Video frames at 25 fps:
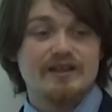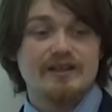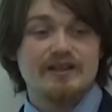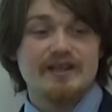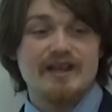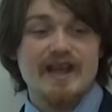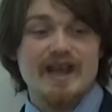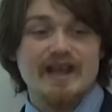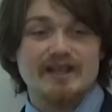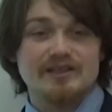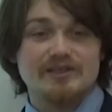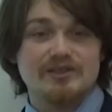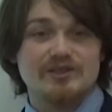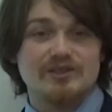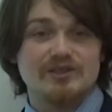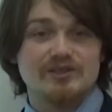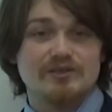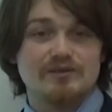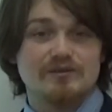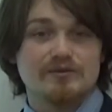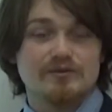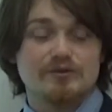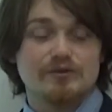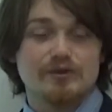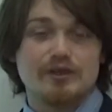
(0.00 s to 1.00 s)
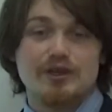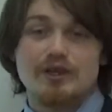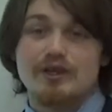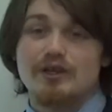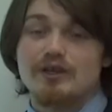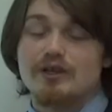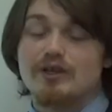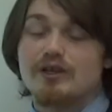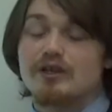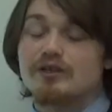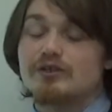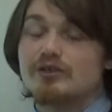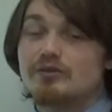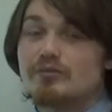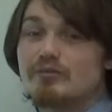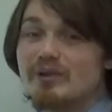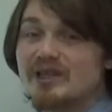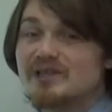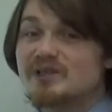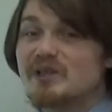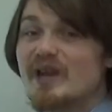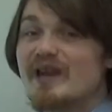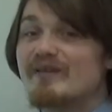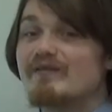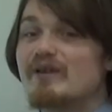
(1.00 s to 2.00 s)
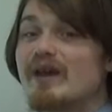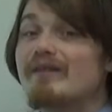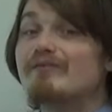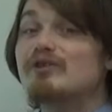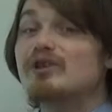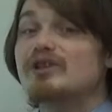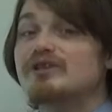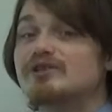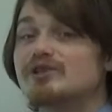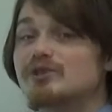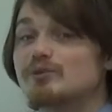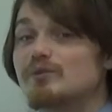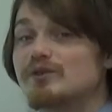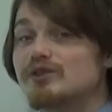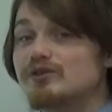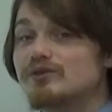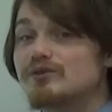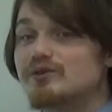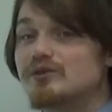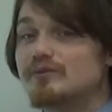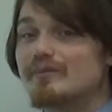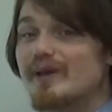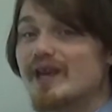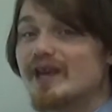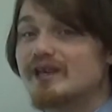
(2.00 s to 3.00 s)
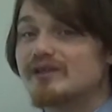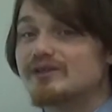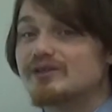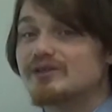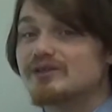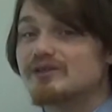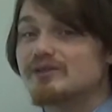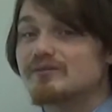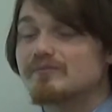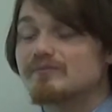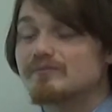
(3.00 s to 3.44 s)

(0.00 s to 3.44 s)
Next, you must have evidence when you debate.